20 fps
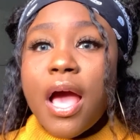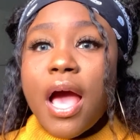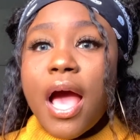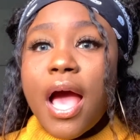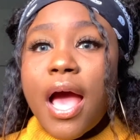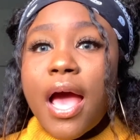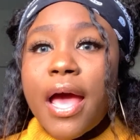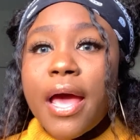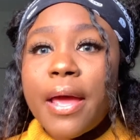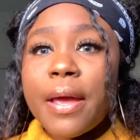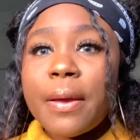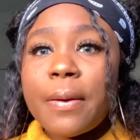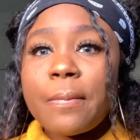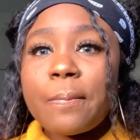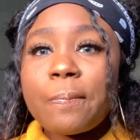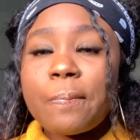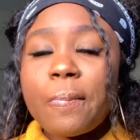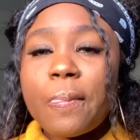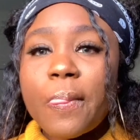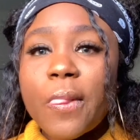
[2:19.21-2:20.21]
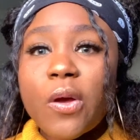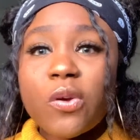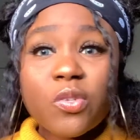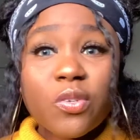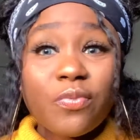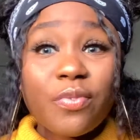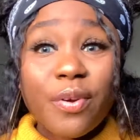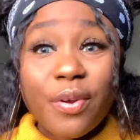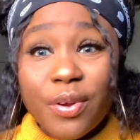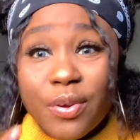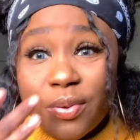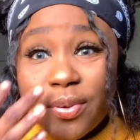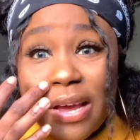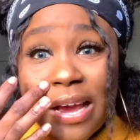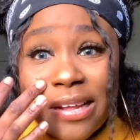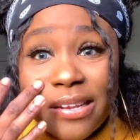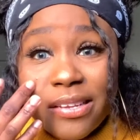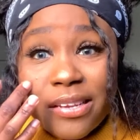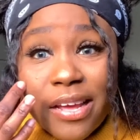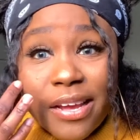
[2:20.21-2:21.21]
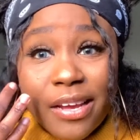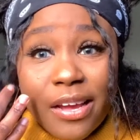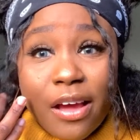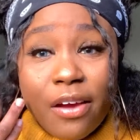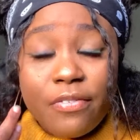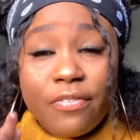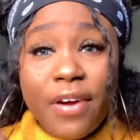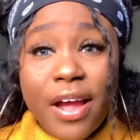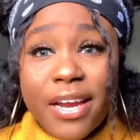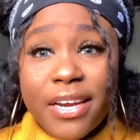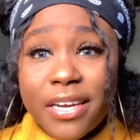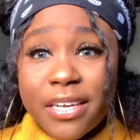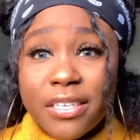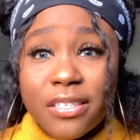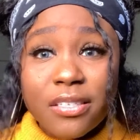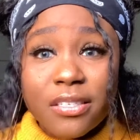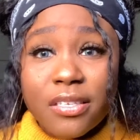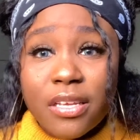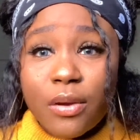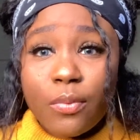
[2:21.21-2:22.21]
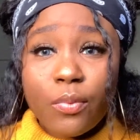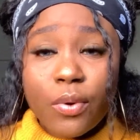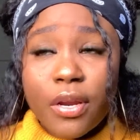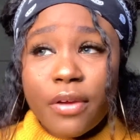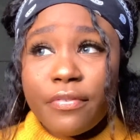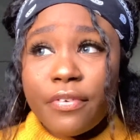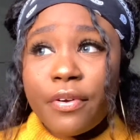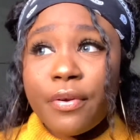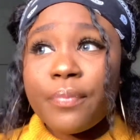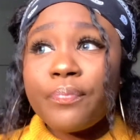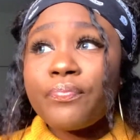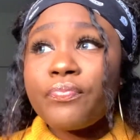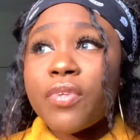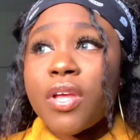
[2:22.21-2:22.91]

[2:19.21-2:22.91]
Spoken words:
I'm also very good at like finance and whatever.